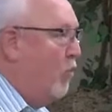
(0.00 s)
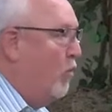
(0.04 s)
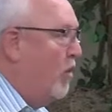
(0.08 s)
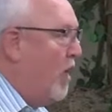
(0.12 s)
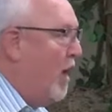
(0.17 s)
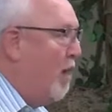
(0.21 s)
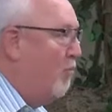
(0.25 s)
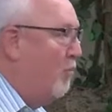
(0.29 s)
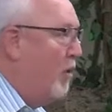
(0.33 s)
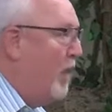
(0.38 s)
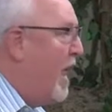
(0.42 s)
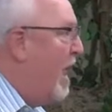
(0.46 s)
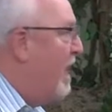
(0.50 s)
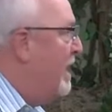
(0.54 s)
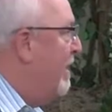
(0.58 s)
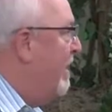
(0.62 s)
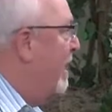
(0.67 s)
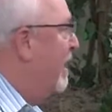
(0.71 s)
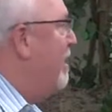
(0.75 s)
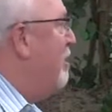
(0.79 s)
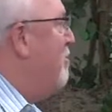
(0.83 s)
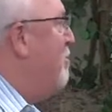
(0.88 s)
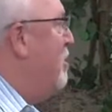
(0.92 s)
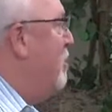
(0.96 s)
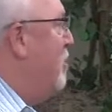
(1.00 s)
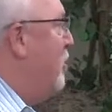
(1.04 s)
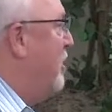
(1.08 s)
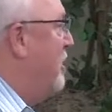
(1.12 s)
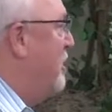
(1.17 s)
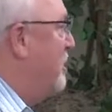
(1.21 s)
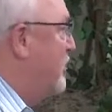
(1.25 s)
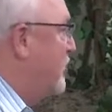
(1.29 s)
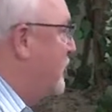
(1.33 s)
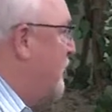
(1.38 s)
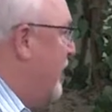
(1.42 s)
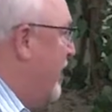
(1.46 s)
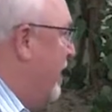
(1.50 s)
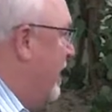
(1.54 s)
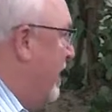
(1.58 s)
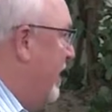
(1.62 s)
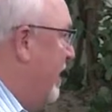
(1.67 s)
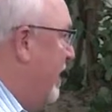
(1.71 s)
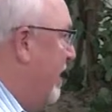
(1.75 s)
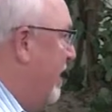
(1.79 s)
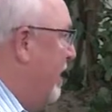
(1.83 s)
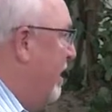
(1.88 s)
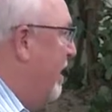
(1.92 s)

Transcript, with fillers: were not blind to that, the people could see.